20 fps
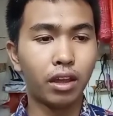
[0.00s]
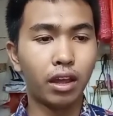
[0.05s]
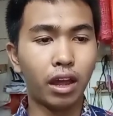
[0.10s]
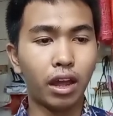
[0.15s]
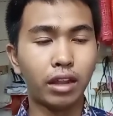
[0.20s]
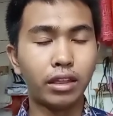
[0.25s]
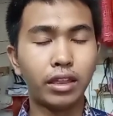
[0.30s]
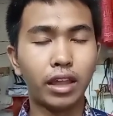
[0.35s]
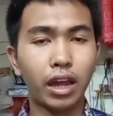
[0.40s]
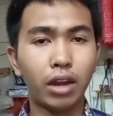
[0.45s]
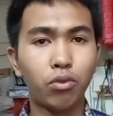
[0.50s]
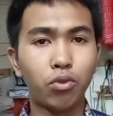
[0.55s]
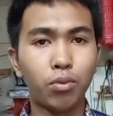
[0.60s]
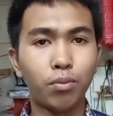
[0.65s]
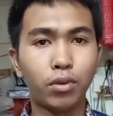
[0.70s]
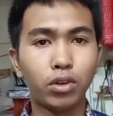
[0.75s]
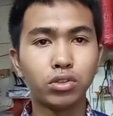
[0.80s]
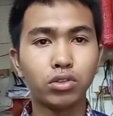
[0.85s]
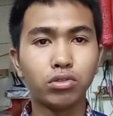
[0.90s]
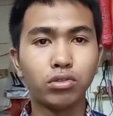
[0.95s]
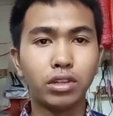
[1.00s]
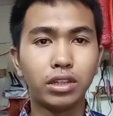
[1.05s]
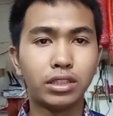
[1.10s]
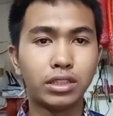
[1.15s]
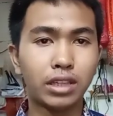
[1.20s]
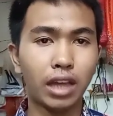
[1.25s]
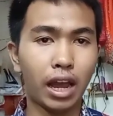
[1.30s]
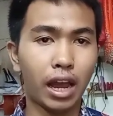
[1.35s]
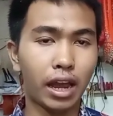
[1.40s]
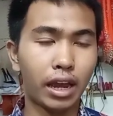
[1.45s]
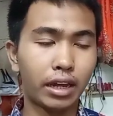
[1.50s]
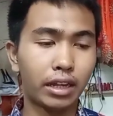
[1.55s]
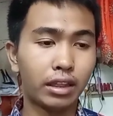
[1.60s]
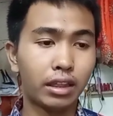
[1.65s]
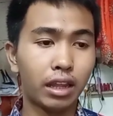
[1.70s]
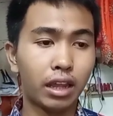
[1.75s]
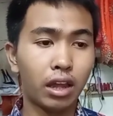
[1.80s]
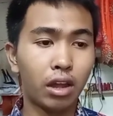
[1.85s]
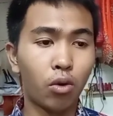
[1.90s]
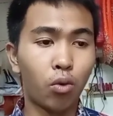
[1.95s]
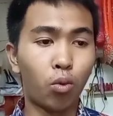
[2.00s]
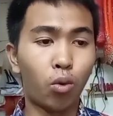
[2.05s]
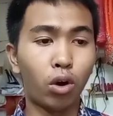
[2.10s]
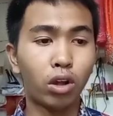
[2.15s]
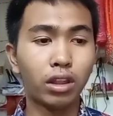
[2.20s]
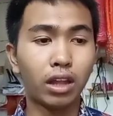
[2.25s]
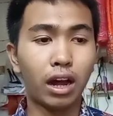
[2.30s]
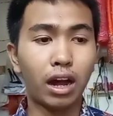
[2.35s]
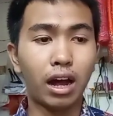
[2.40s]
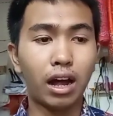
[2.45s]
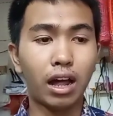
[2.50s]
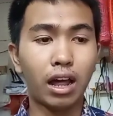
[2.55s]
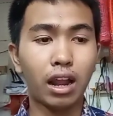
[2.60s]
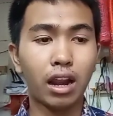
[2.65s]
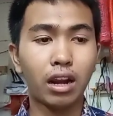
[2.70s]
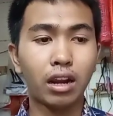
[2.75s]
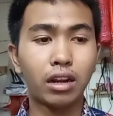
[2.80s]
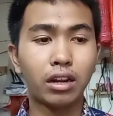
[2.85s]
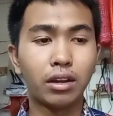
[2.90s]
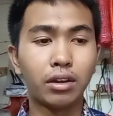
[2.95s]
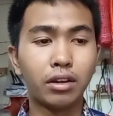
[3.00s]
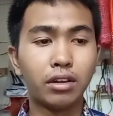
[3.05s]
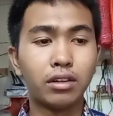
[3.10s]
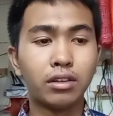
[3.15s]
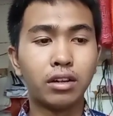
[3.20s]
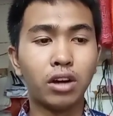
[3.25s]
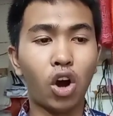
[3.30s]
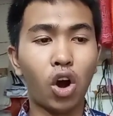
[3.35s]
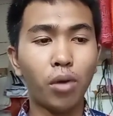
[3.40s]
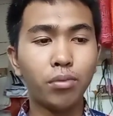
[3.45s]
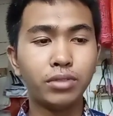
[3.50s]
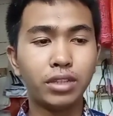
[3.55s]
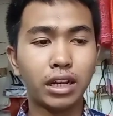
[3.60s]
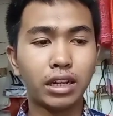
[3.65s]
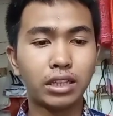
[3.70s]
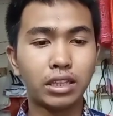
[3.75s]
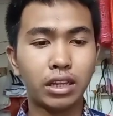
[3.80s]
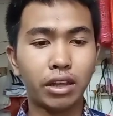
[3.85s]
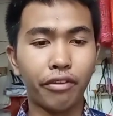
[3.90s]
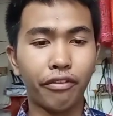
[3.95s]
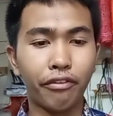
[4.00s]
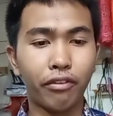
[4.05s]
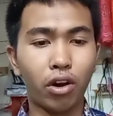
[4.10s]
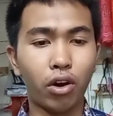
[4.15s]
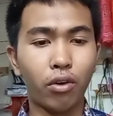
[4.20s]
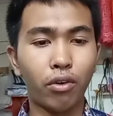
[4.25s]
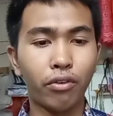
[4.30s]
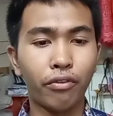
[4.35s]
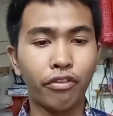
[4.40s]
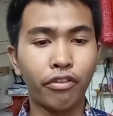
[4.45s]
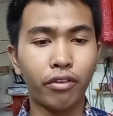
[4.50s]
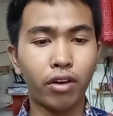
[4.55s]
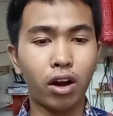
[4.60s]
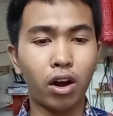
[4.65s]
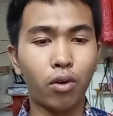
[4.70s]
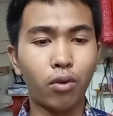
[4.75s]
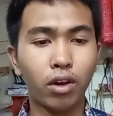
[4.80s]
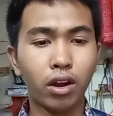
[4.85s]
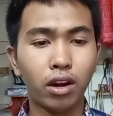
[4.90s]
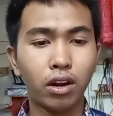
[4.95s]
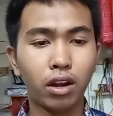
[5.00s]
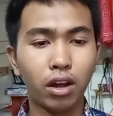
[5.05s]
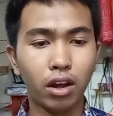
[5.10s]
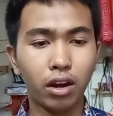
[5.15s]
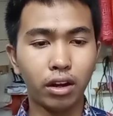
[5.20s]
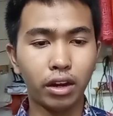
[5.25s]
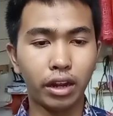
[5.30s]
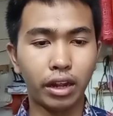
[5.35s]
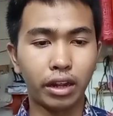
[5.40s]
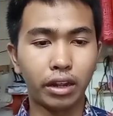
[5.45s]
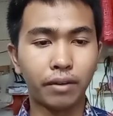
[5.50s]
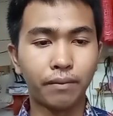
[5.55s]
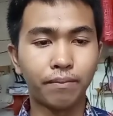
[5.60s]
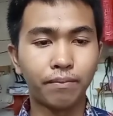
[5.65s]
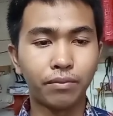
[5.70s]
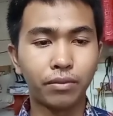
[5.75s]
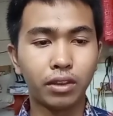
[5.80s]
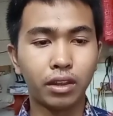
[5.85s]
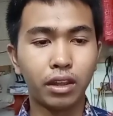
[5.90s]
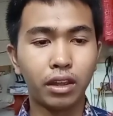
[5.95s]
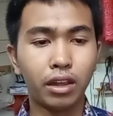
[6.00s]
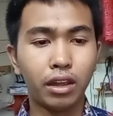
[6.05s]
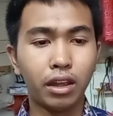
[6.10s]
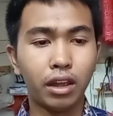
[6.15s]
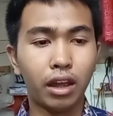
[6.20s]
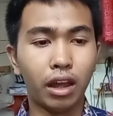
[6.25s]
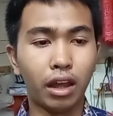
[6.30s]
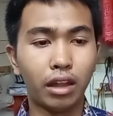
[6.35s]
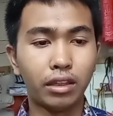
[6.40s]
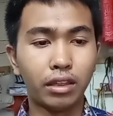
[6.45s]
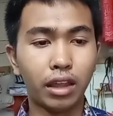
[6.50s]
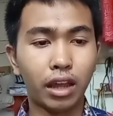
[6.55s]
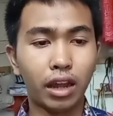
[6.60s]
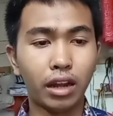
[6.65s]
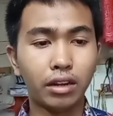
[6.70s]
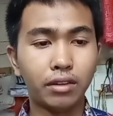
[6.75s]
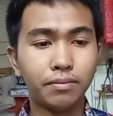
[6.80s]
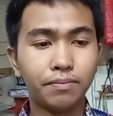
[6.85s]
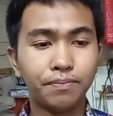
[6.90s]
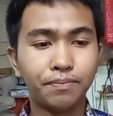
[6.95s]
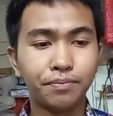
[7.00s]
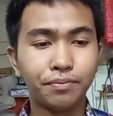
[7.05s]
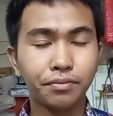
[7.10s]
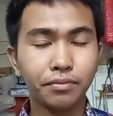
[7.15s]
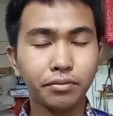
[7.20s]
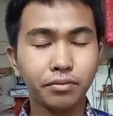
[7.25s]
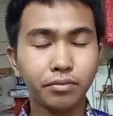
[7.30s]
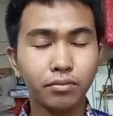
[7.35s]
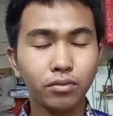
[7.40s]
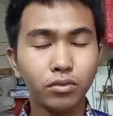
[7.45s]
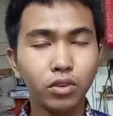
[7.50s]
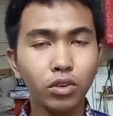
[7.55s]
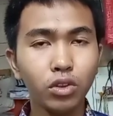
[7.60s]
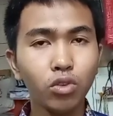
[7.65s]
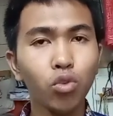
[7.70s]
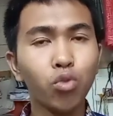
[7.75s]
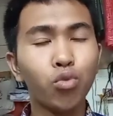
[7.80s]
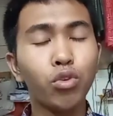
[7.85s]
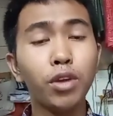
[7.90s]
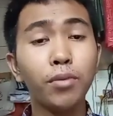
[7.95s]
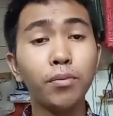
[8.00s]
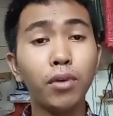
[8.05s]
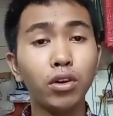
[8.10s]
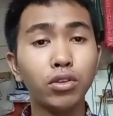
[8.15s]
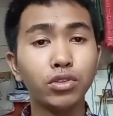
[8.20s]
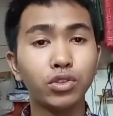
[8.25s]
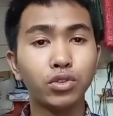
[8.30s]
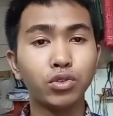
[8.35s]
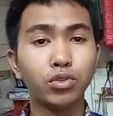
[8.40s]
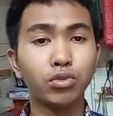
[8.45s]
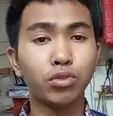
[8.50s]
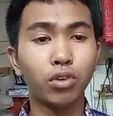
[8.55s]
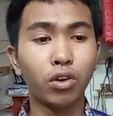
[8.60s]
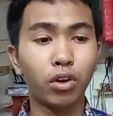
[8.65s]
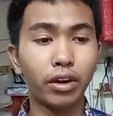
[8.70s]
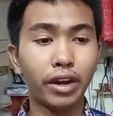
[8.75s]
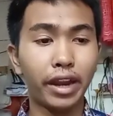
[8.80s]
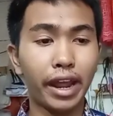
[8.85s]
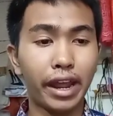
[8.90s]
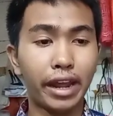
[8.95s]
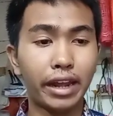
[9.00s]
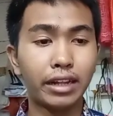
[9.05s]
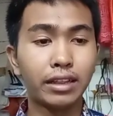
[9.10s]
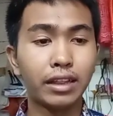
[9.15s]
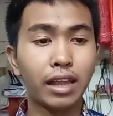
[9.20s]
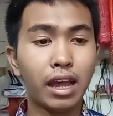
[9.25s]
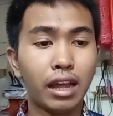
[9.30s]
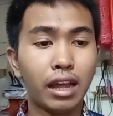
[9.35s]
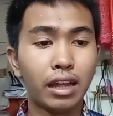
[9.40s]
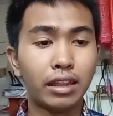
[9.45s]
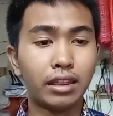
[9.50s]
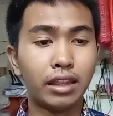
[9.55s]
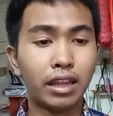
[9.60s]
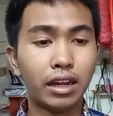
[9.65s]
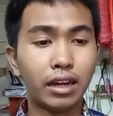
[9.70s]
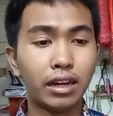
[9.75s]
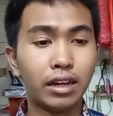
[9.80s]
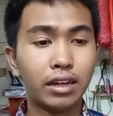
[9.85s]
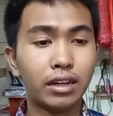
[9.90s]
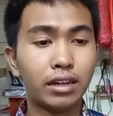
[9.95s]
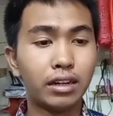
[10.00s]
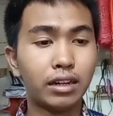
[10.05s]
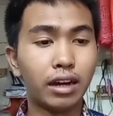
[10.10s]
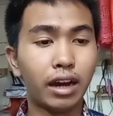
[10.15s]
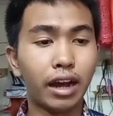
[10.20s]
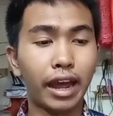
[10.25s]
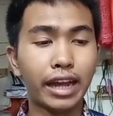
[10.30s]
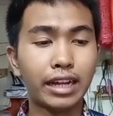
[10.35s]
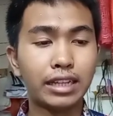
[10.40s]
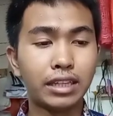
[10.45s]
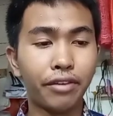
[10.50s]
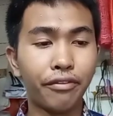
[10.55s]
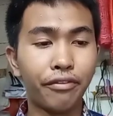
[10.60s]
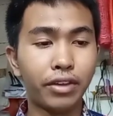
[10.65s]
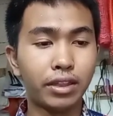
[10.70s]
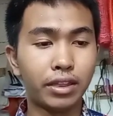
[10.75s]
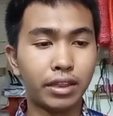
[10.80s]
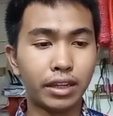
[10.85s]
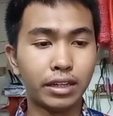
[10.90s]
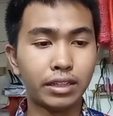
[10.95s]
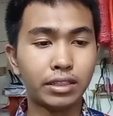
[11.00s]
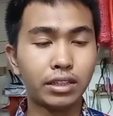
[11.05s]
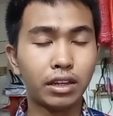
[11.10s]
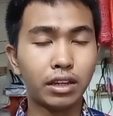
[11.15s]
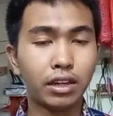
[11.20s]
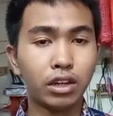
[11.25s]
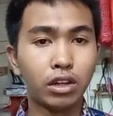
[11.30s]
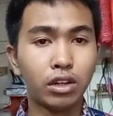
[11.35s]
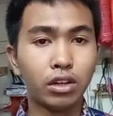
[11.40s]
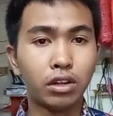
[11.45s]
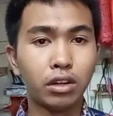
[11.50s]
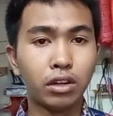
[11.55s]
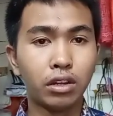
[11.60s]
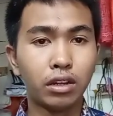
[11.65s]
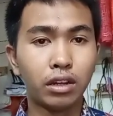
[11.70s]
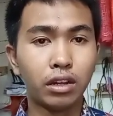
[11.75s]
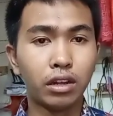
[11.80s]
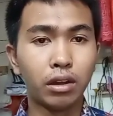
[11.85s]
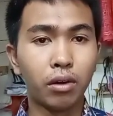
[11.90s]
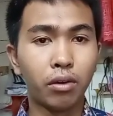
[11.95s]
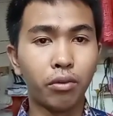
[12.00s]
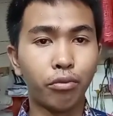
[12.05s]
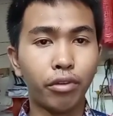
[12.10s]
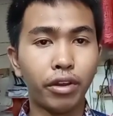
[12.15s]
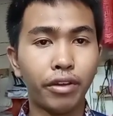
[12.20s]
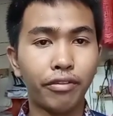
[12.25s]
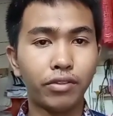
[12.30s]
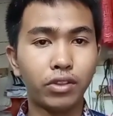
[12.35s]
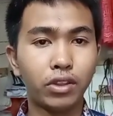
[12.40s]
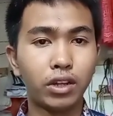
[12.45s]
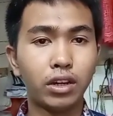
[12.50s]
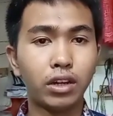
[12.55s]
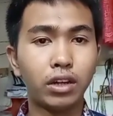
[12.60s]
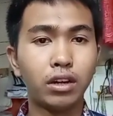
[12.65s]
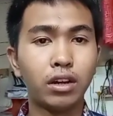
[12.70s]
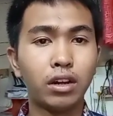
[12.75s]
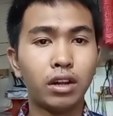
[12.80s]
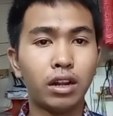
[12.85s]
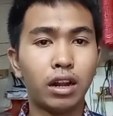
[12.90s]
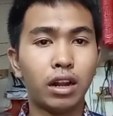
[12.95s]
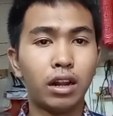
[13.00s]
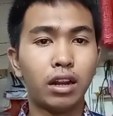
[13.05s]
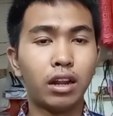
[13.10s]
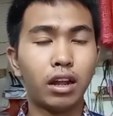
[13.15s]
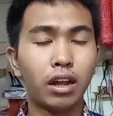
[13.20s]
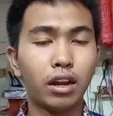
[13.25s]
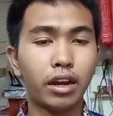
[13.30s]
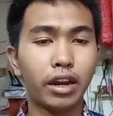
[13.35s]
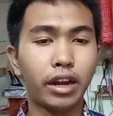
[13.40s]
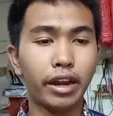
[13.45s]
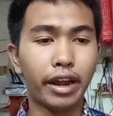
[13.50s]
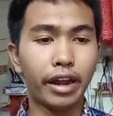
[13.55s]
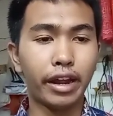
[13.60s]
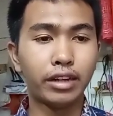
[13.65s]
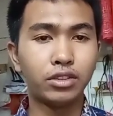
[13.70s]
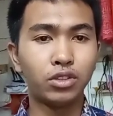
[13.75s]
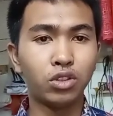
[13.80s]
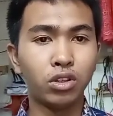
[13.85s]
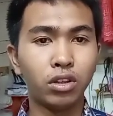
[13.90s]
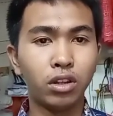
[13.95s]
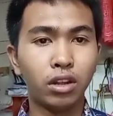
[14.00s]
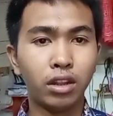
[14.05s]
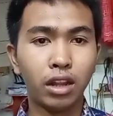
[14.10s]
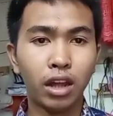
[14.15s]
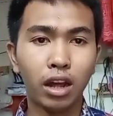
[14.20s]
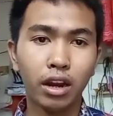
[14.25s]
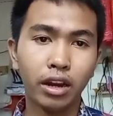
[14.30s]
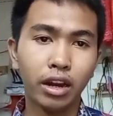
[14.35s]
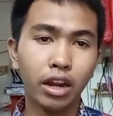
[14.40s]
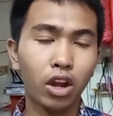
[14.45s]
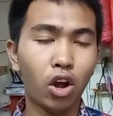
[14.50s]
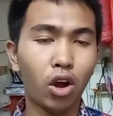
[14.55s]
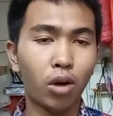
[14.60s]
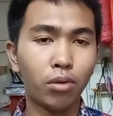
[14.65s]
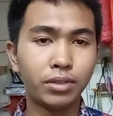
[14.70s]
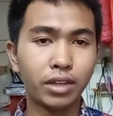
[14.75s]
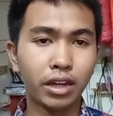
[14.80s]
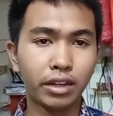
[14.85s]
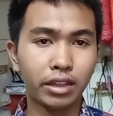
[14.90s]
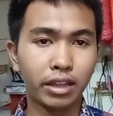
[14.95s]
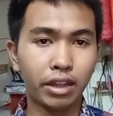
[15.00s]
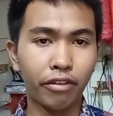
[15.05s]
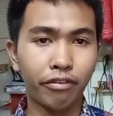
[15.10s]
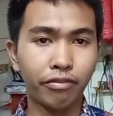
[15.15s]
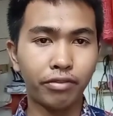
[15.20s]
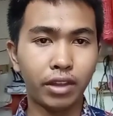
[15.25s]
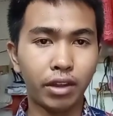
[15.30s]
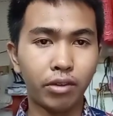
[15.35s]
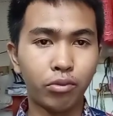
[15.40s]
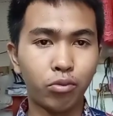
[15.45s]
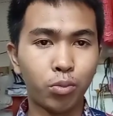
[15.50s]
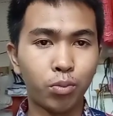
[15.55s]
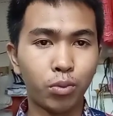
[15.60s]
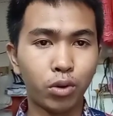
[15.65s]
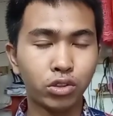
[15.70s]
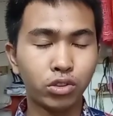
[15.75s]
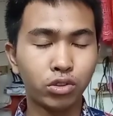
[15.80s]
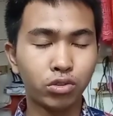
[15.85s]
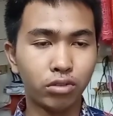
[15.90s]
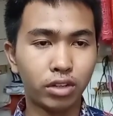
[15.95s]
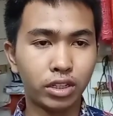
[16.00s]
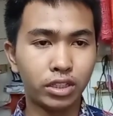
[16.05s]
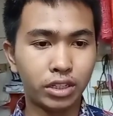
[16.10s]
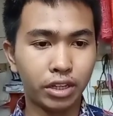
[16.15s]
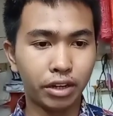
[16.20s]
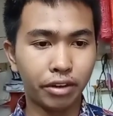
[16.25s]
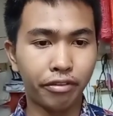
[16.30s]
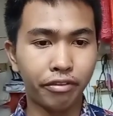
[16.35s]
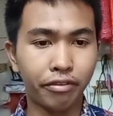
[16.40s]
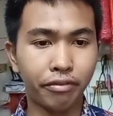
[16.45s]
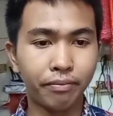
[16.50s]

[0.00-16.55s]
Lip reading: And then we must to decide what are the objective of our learning. And then we must to connect the activities with the learning objective that we must to achieve.